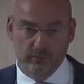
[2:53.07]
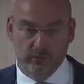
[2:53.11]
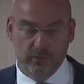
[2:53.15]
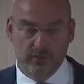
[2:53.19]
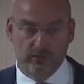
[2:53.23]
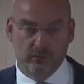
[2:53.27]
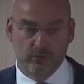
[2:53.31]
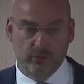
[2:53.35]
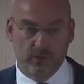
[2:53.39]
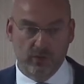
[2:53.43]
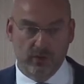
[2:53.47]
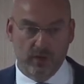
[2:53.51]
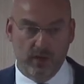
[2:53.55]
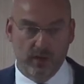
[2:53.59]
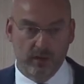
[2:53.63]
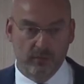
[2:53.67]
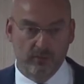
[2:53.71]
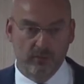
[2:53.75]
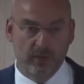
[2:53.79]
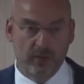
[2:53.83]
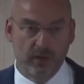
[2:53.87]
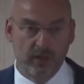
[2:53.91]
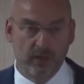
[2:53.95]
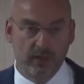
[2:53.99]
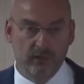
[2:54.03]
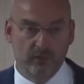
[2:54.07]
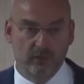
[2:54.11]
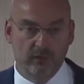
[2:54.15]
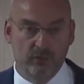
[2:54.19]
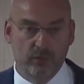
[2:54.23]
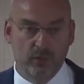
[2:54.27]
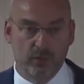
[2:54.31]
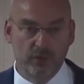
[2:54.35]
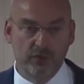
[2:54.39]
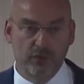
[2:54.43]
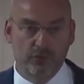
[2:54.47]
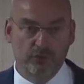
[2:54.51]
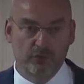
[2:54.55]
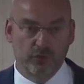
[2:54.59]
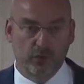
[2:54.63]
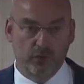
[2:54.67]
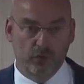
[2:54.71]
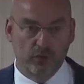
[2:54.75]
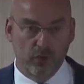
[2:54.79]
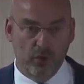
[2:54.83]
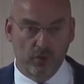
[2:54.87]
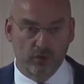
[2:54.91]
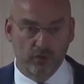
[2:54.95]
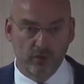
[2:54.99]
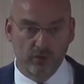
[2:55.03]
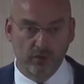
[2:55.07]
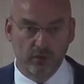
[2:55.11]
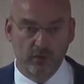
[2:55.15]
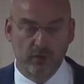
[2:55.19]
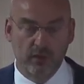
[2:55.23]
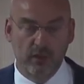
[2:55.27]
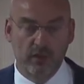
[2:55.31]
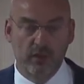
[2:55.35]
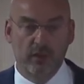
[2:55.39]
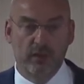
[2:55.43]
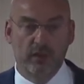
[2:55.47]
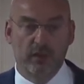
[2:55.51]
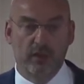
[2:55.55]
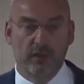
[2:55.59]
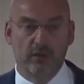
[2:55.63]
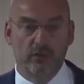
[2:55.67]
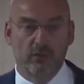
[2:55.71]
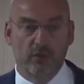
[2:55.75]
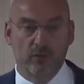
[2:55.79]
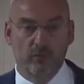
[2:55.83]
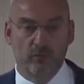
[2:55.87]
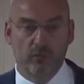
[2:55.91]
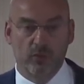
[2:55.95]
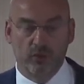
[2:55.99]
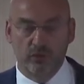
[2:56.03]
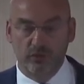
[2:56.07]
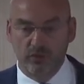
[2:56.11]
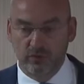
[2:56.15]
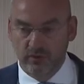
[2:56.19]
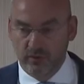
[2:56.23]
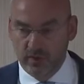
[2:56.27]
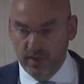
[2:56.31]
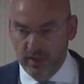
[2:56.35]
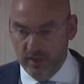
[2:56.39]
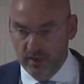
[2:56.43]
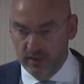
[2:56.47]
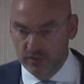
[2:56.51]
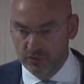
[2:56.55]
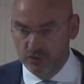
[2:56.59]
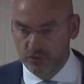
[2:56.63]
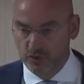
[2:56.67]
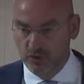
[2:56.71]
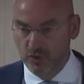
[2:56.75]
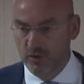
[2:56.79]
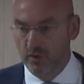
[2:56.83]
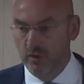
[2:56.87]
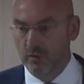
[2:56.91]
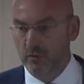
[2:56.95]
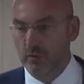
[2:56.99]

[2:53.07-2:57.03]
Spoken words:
that's what I believe, which is forgotten in our modern age.